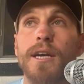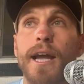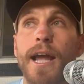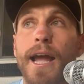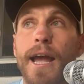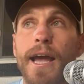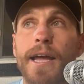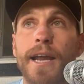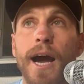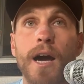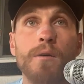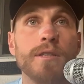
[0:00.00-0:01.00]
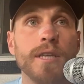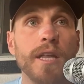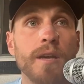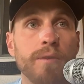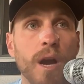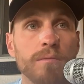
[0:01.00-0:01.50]
And I would say
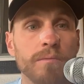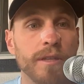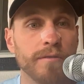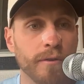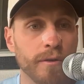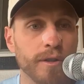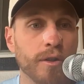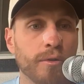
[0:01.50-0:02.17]
that probably the first